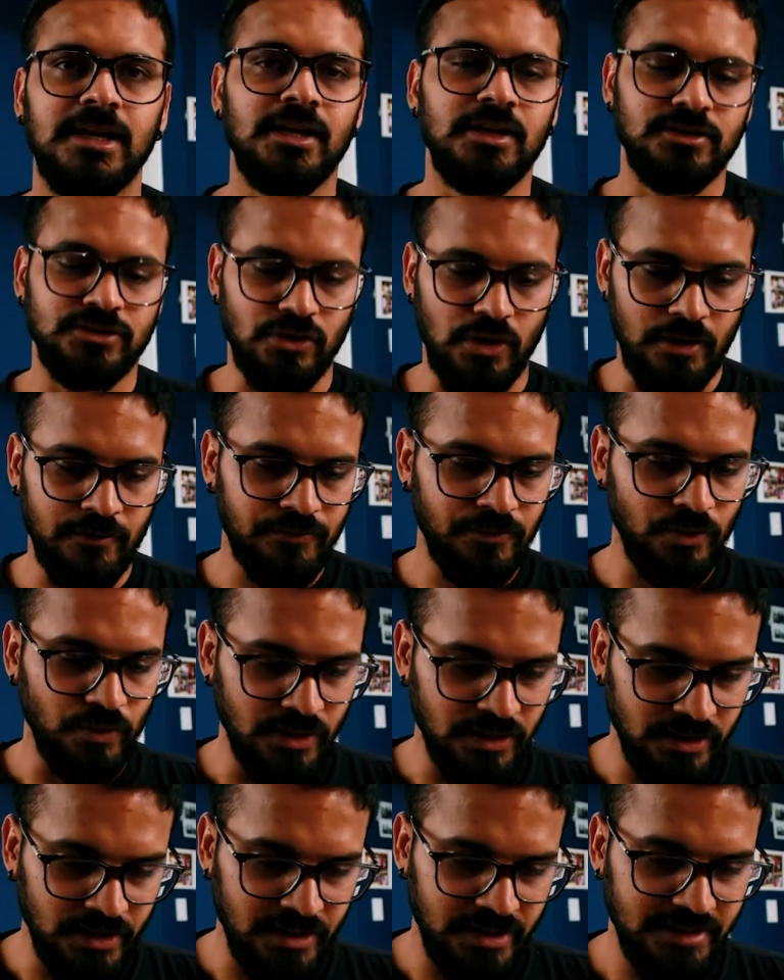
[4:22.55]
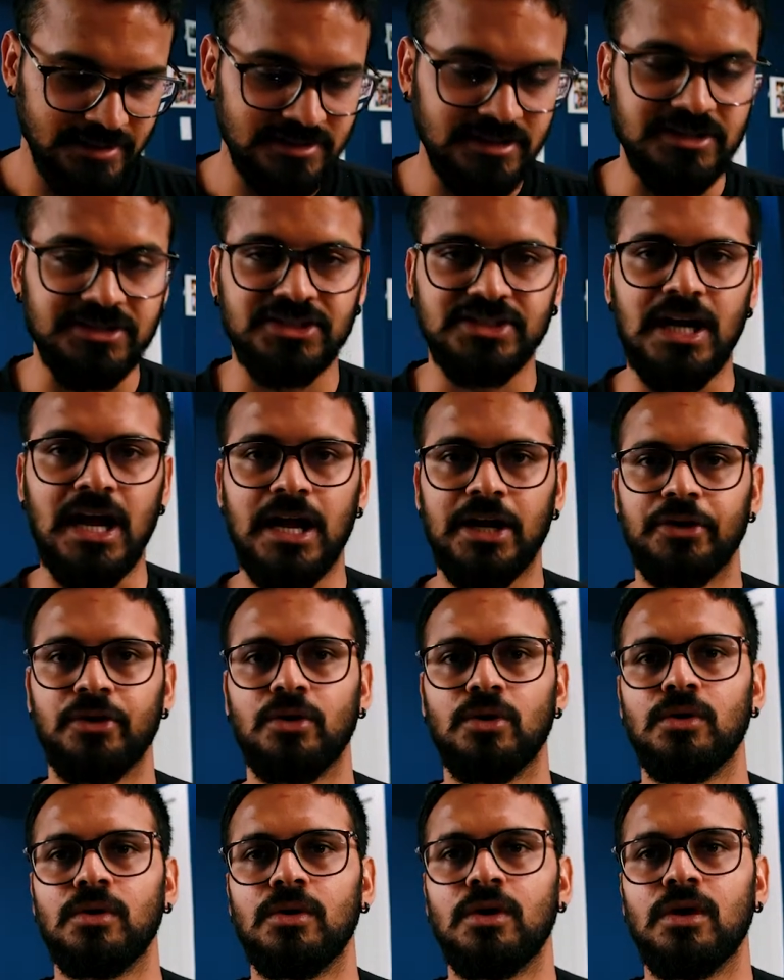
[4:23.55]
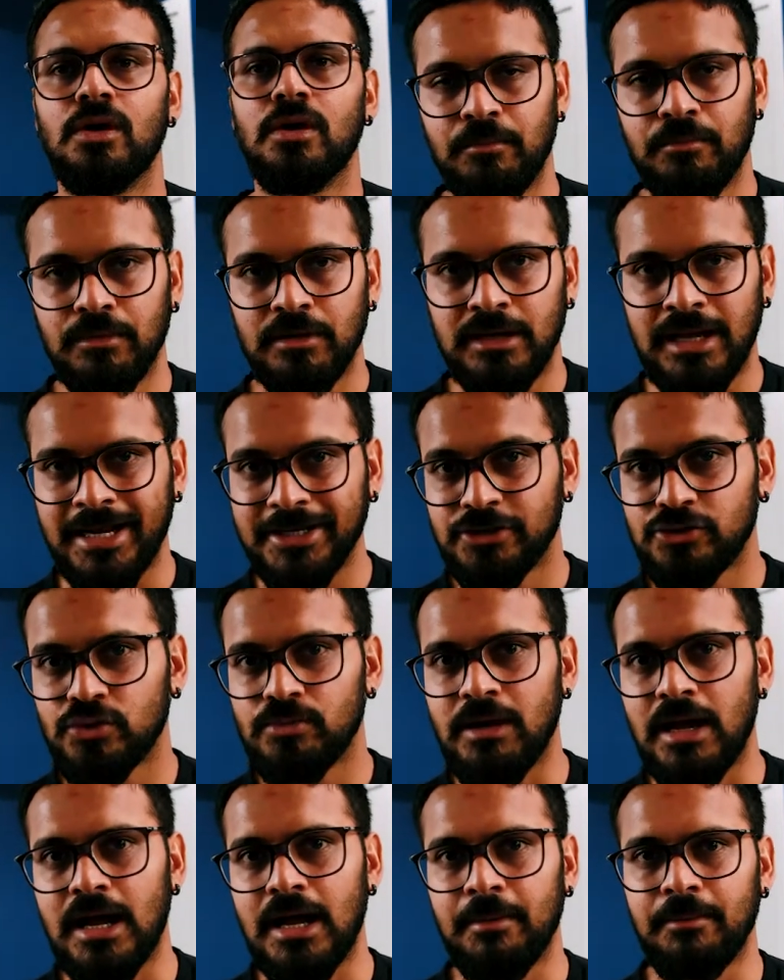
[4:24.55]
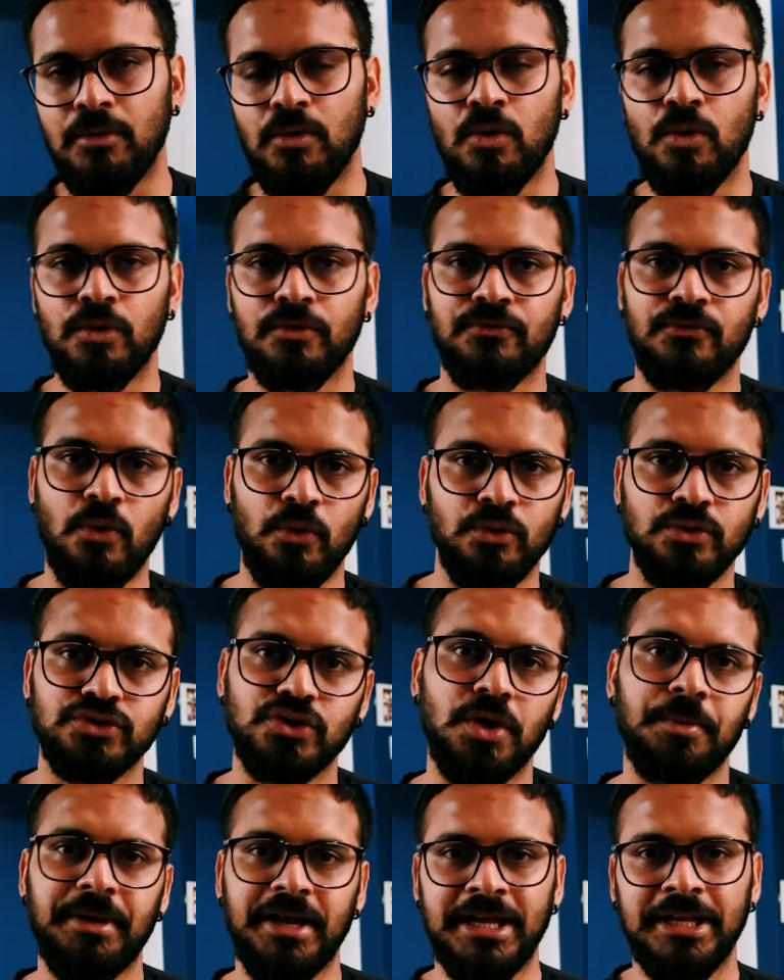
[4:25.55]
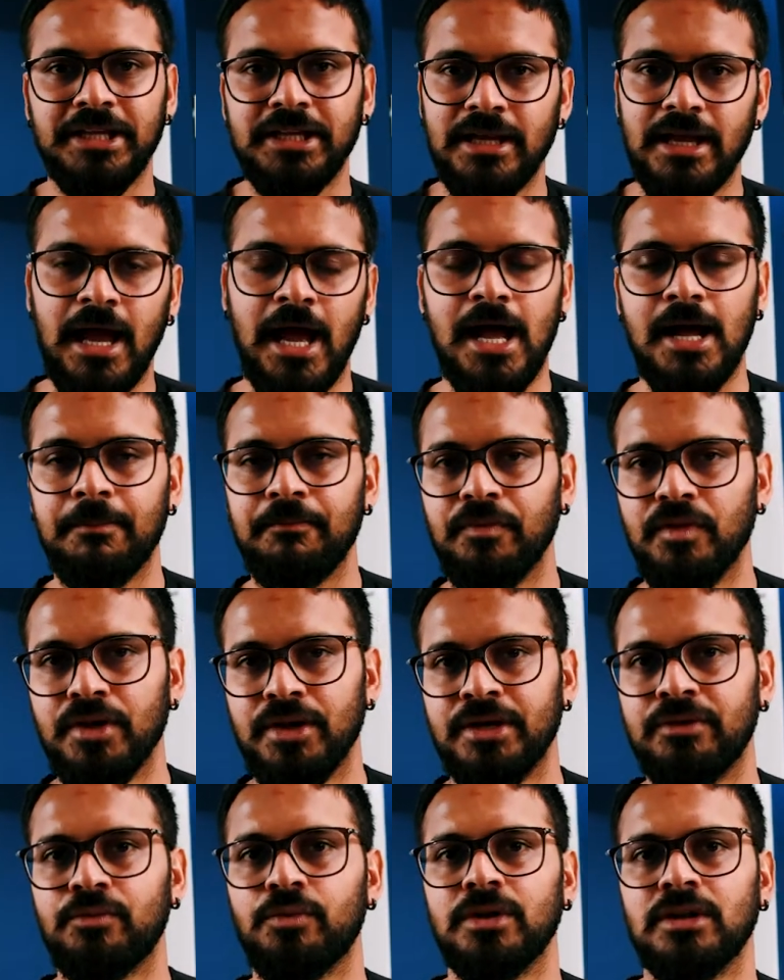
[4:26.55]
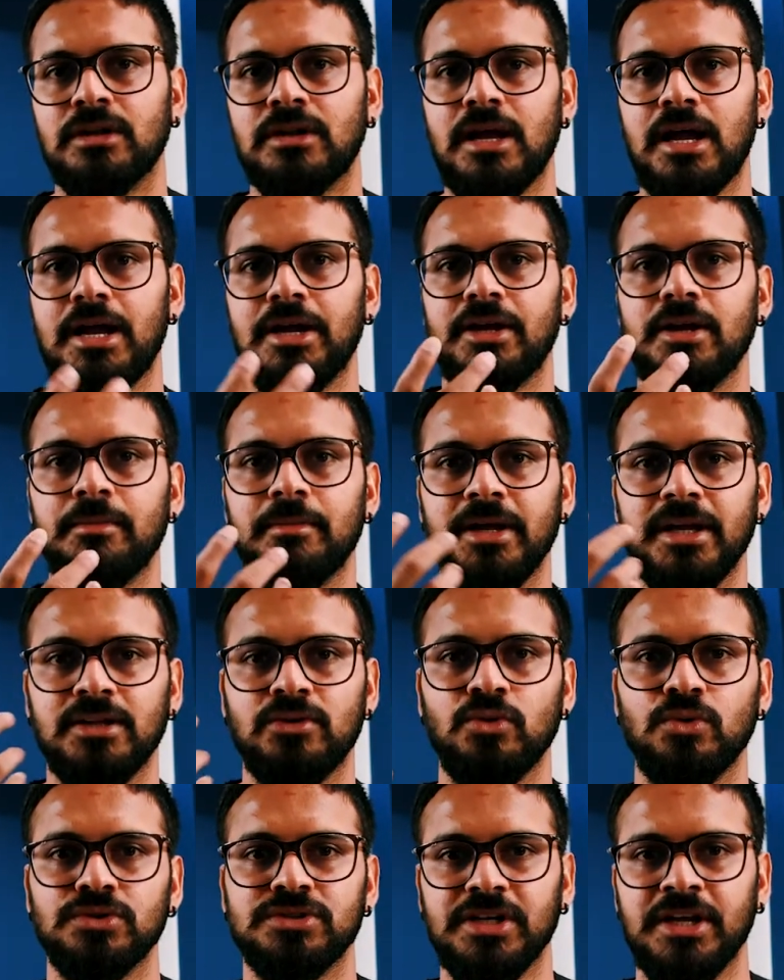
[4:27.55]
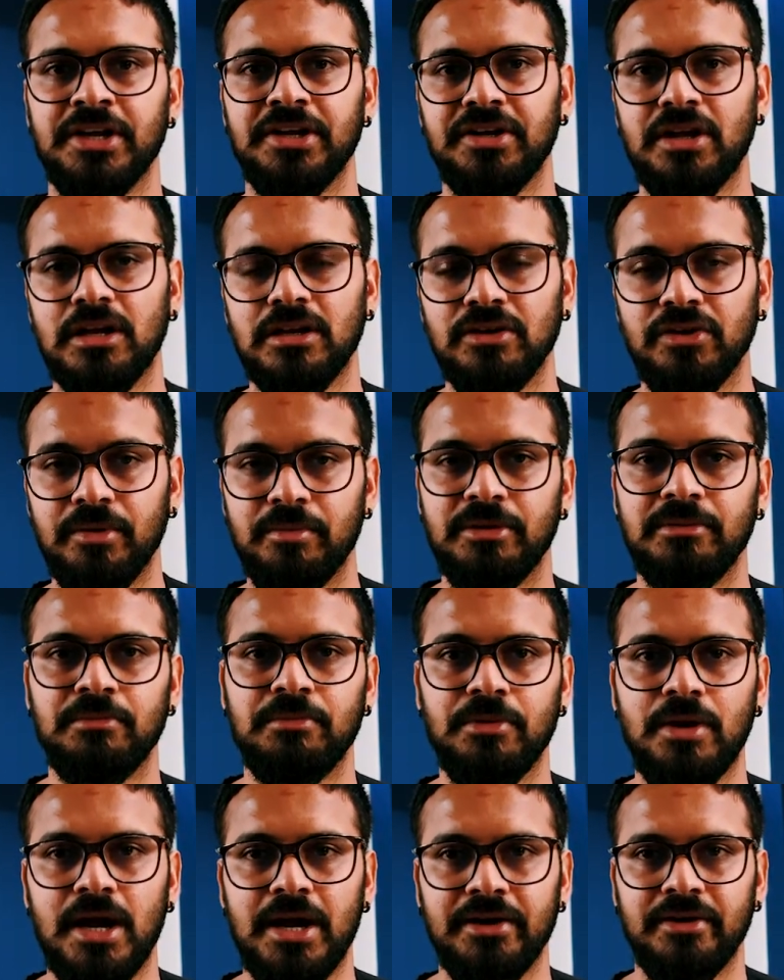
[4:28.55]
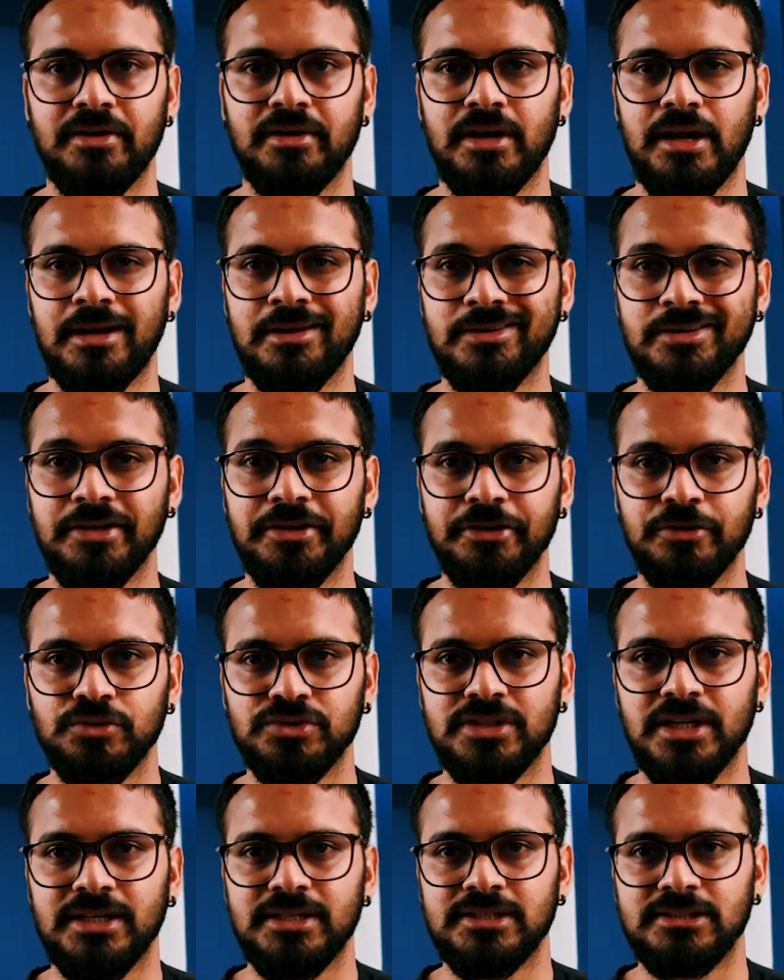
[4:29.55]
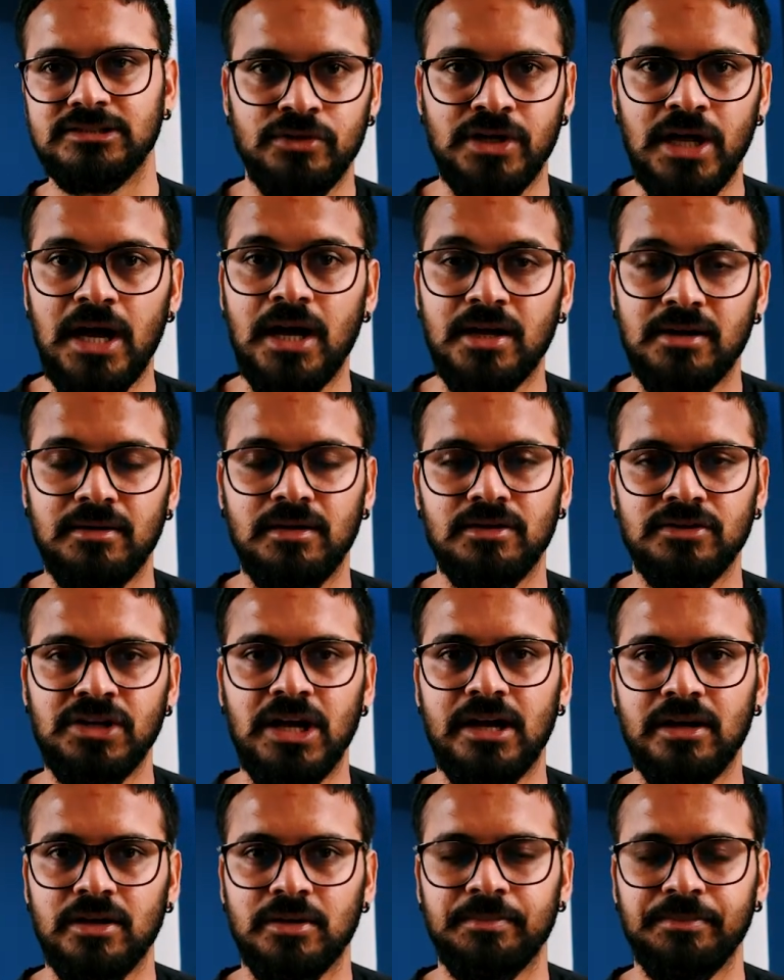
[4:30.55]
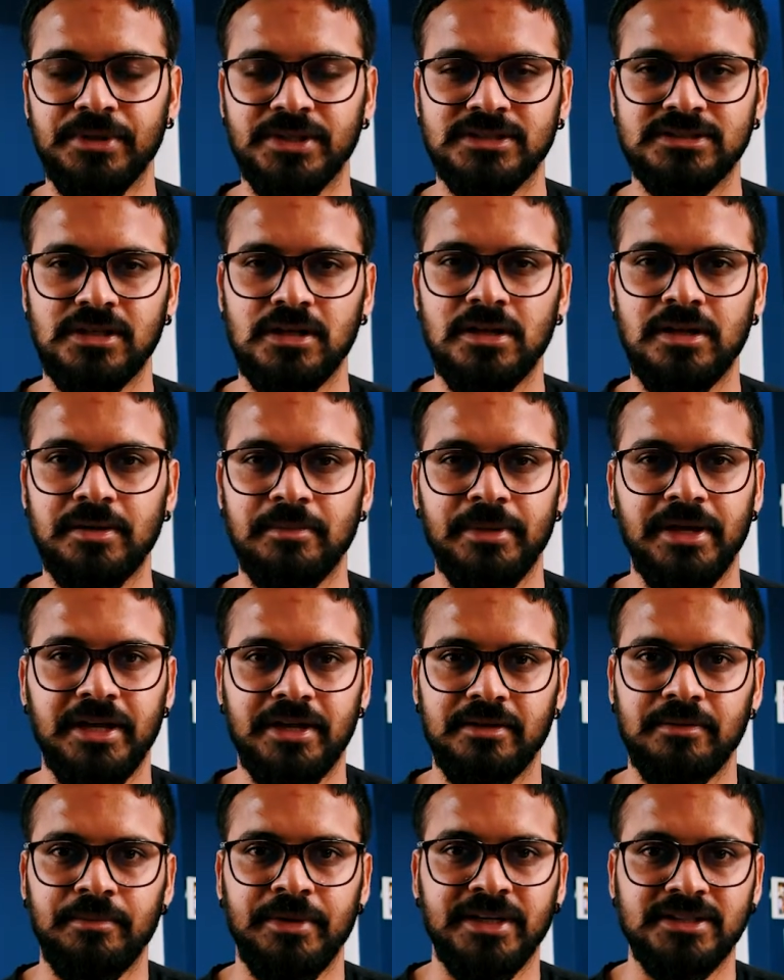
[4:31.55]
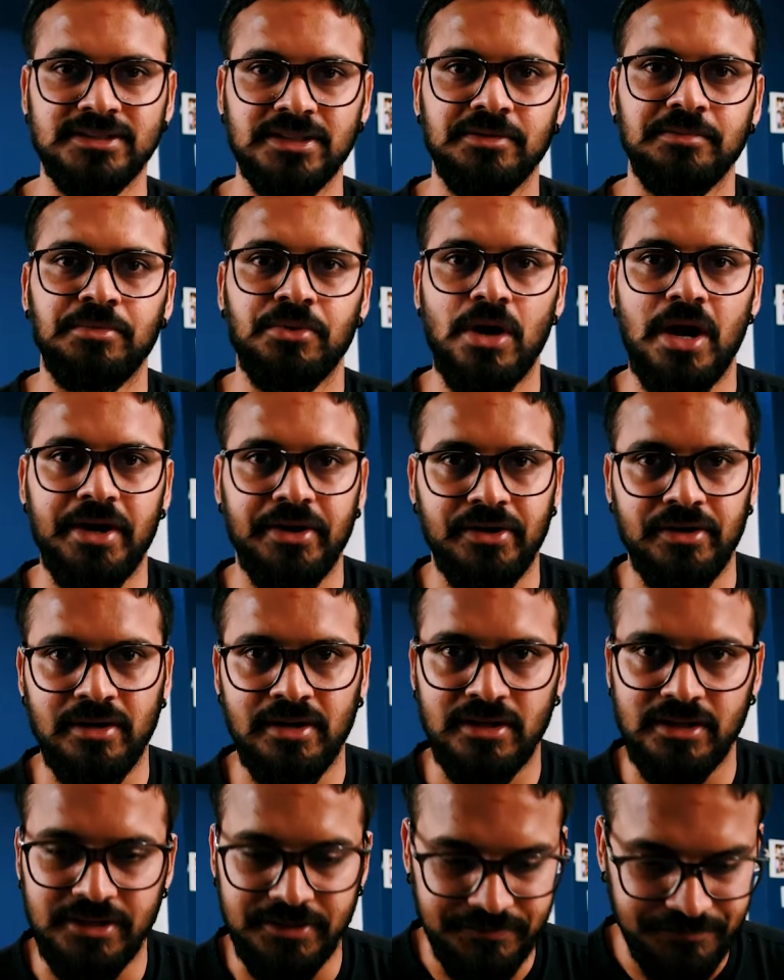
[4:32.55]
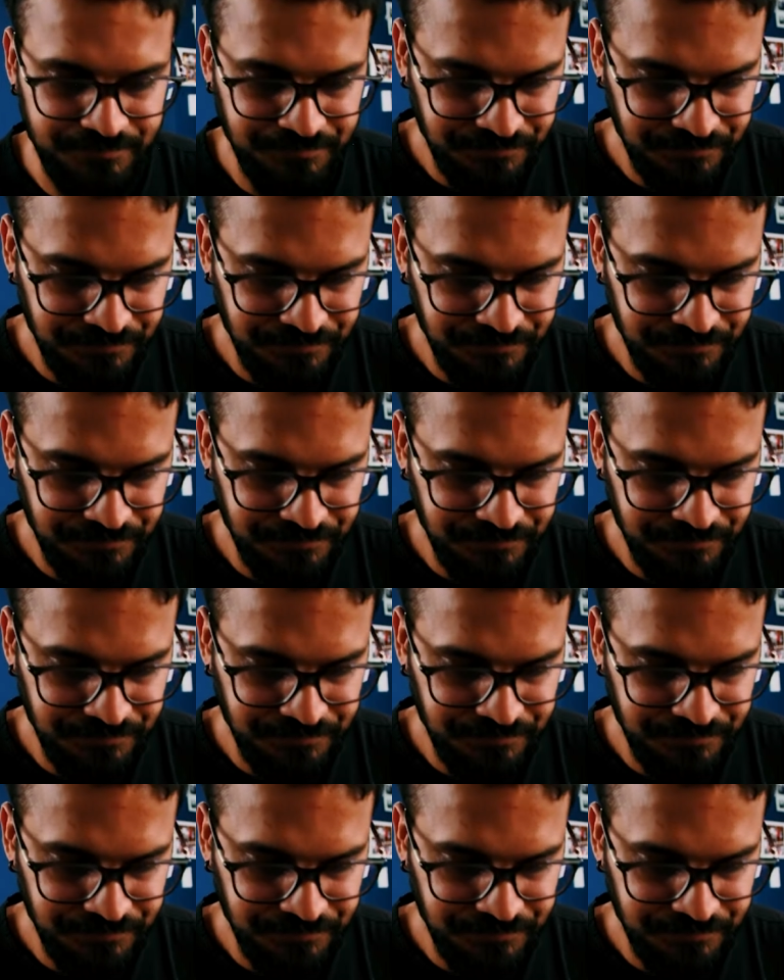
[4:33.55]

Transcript: So if you increase the shadow, Lightroom app or Photoshop, any app, it will kind of make those areas a little bit brighter and reduce that darker pixel and makes it brighter again.